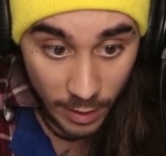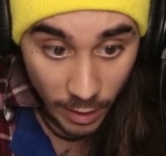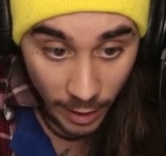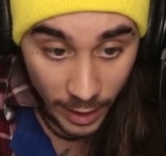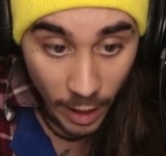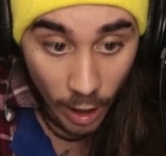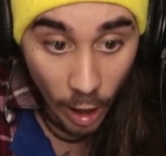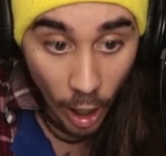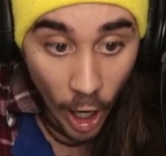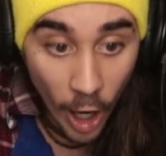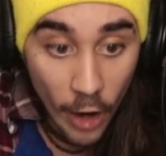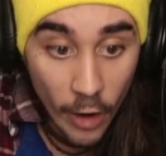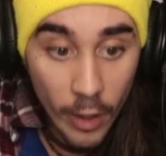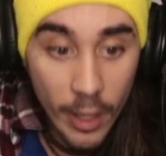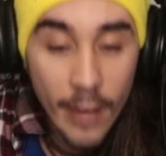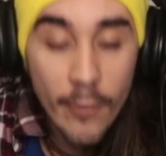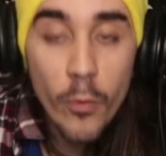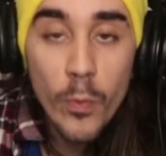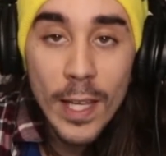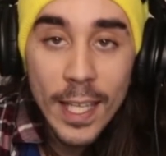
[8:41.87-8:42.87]
Like,
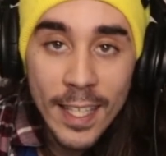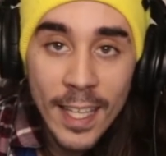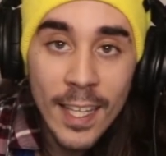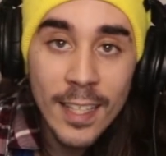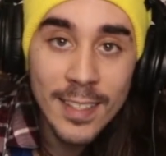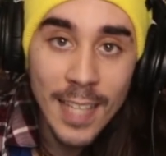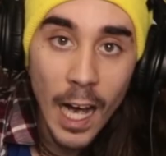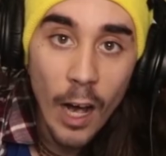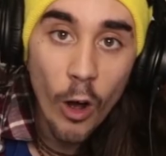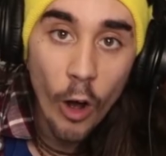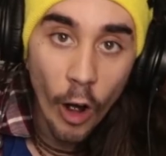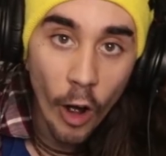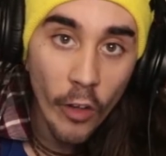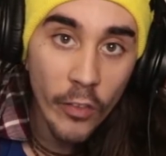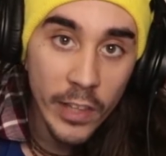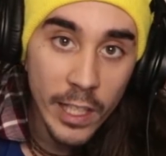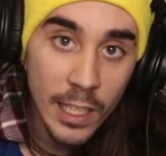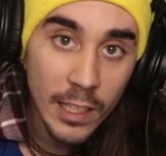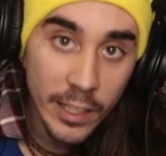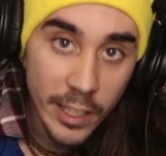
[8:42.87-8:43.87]
if we kicked out all
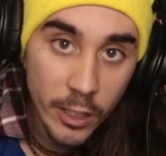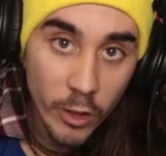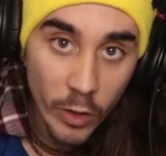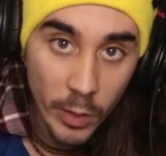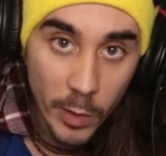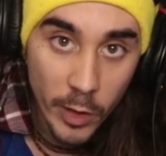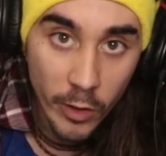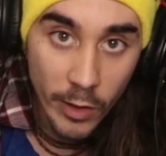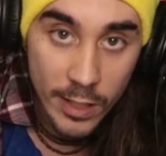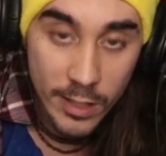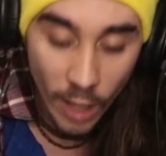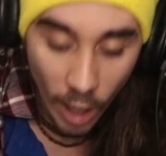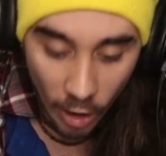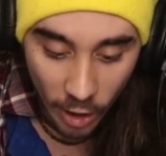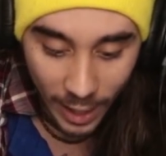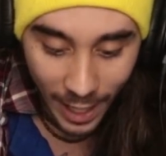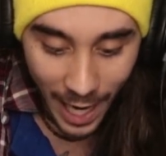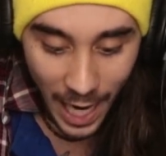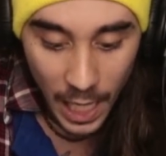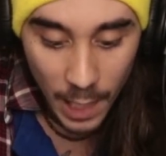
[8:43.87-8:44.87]
the illegal immigrants, our
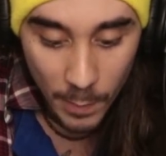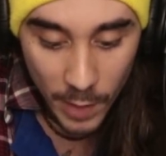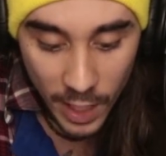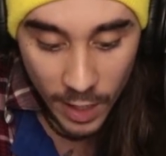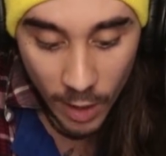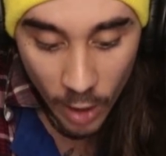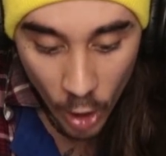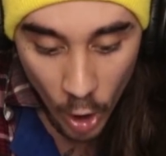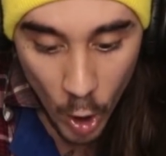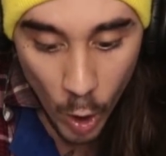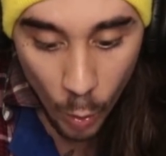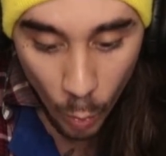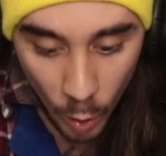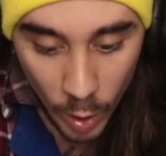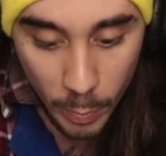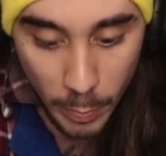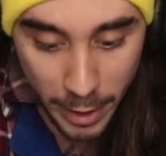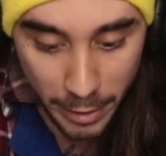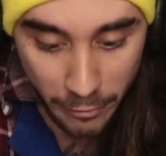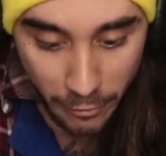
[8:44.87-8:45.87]
economy
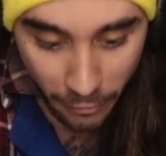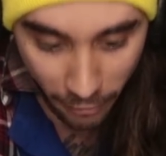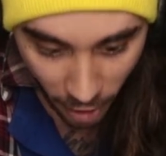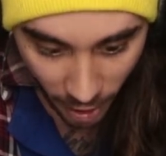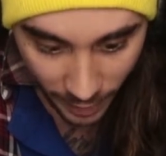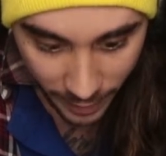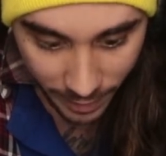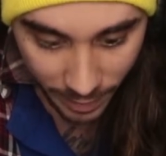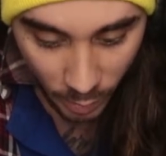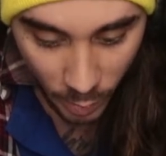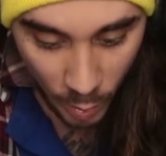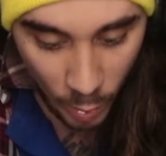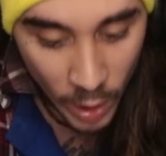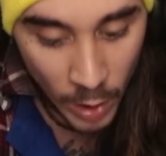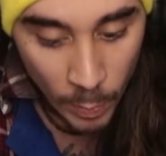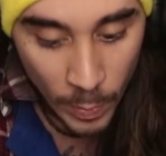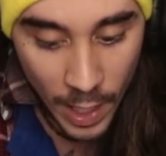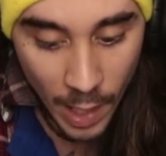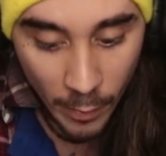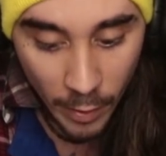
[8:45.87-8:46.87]
would be fucked. We
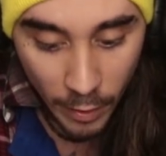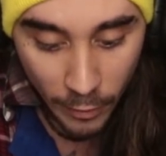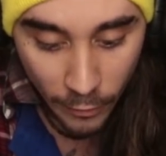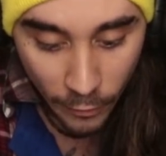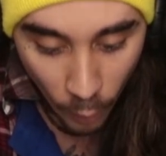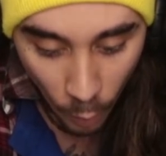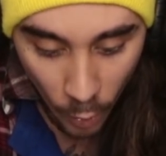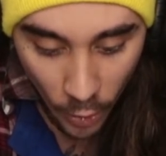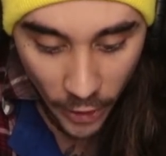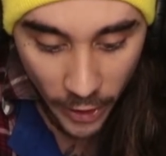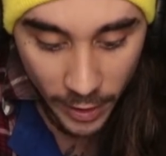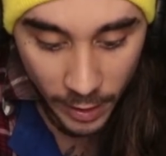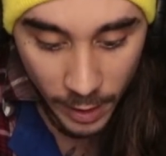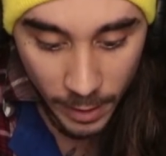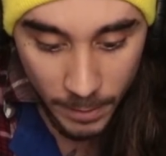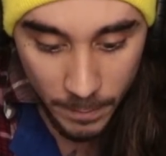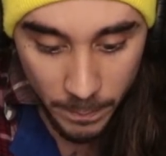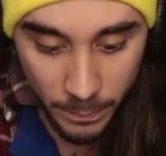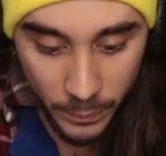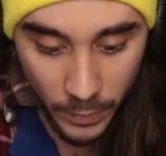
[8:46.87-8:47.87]
wouldn't be able to afford
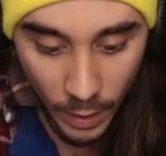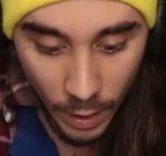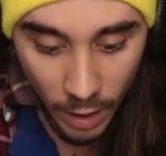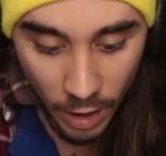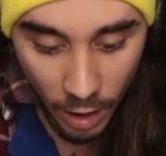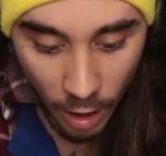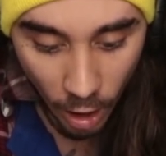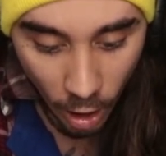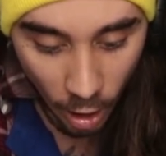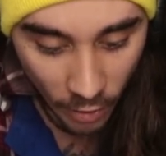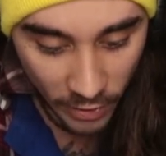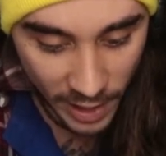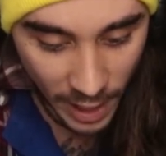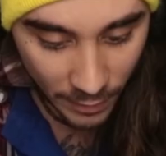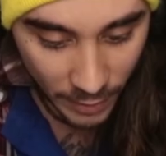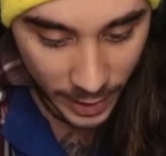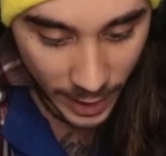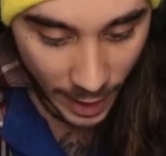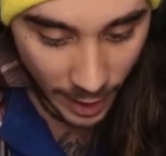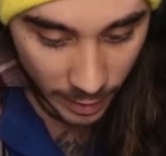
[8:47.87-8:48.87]
all the
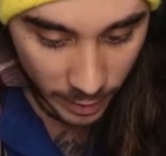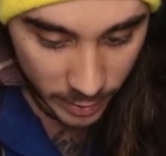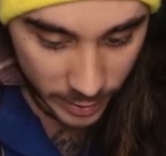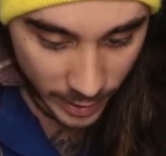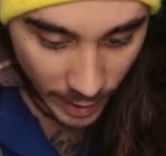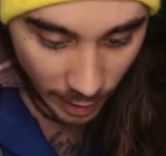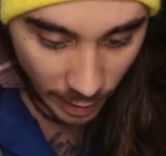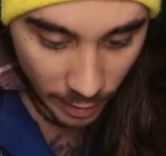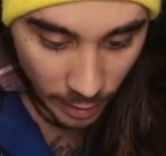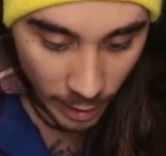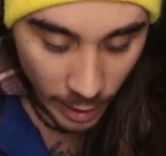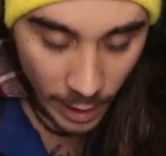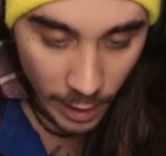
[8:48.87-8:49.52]
avocados that